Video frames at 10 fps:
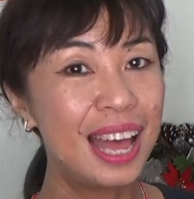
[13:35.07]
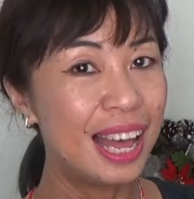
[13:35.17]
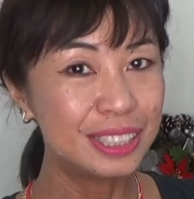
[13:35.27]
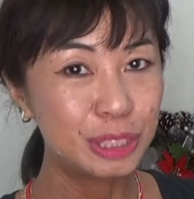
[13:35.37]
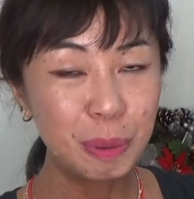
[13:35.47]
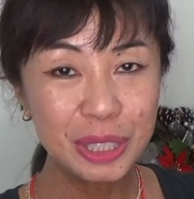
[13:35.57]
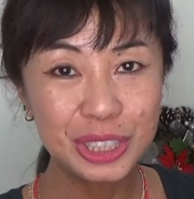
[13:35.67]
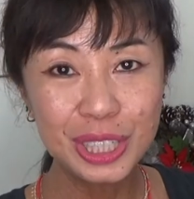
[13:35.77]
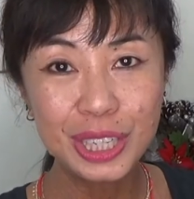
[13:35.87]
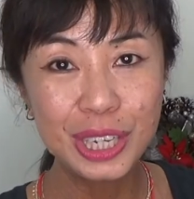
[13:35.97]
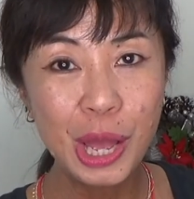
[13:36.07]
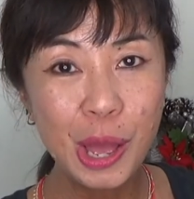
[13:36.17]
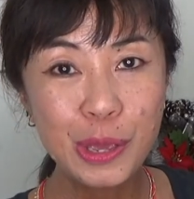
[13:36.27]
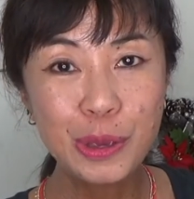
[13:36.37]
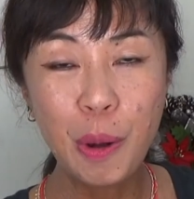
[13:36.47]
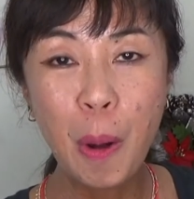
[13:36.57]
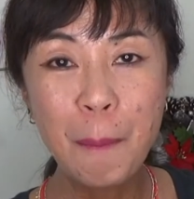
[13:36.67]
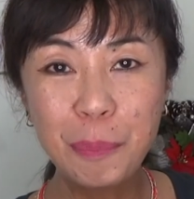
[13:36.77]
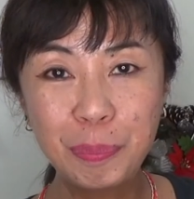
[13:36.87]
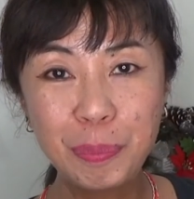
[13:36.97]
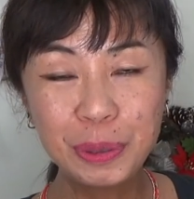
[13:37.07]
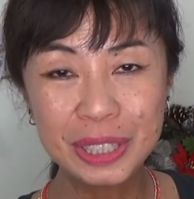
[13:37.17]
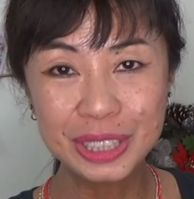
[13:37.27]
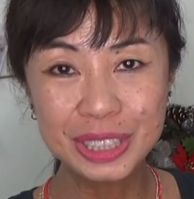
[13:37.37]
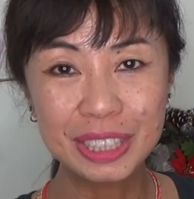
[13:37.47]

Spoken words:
especially your bookish